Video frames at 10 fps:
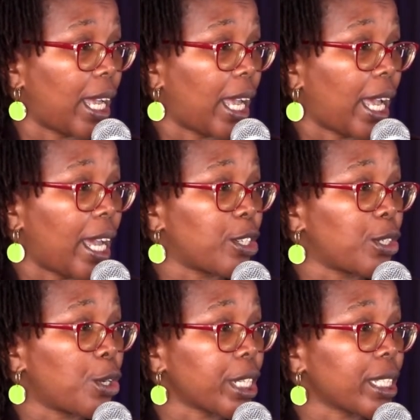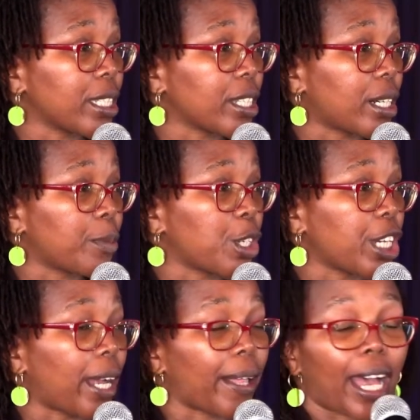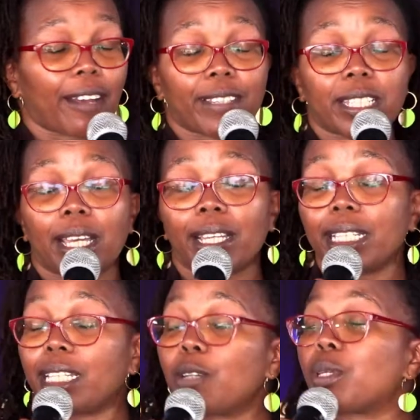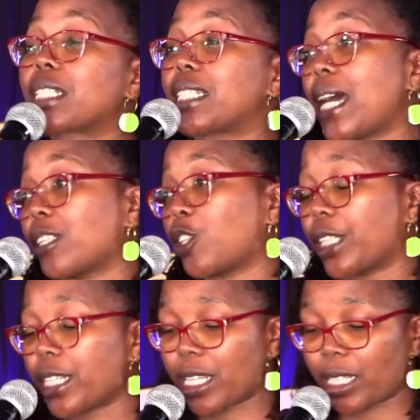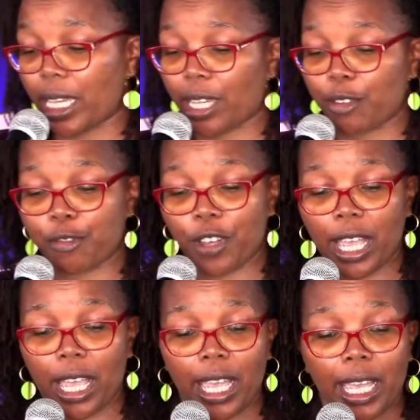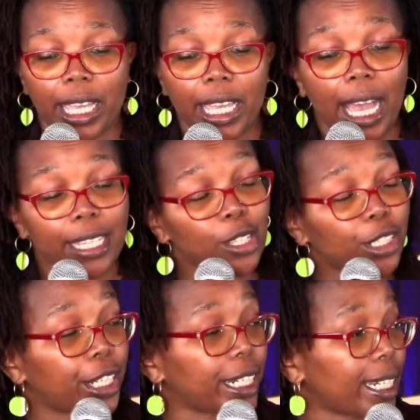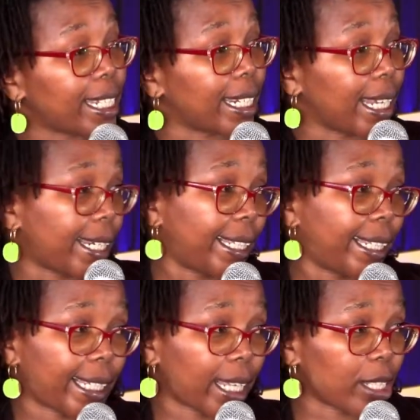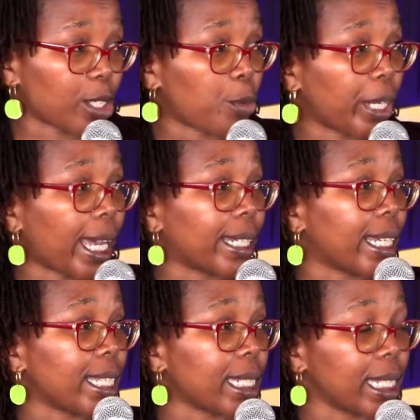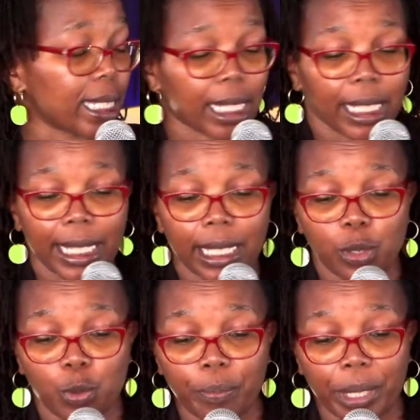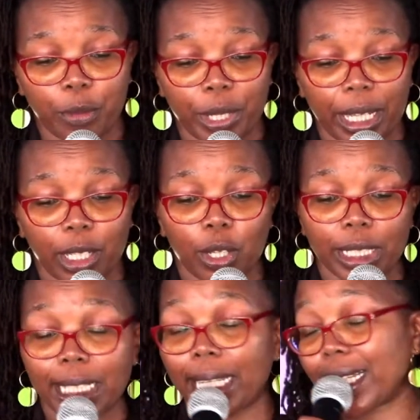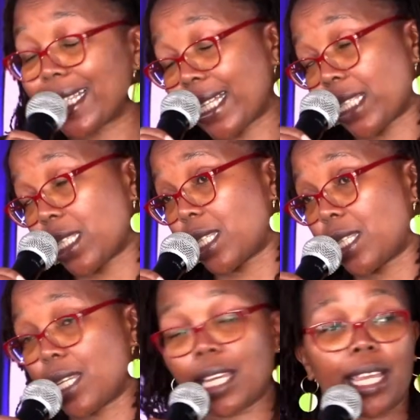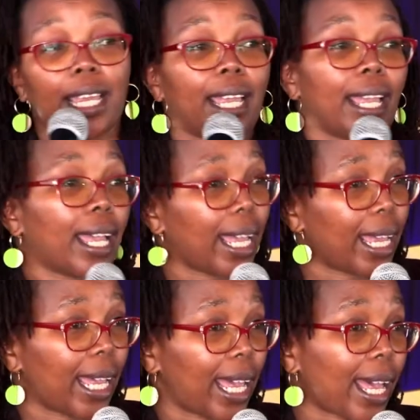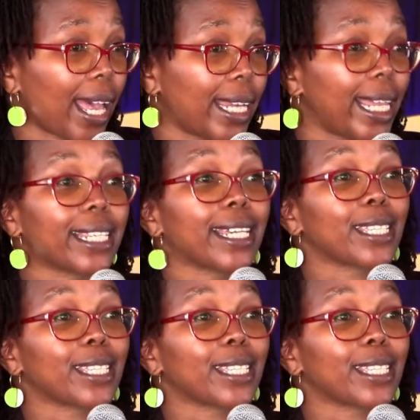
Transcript: And you notice in scripture, after he was done creating Eve, he has not created anything else. So we can easily say that as women, we are God's latest, uh, latest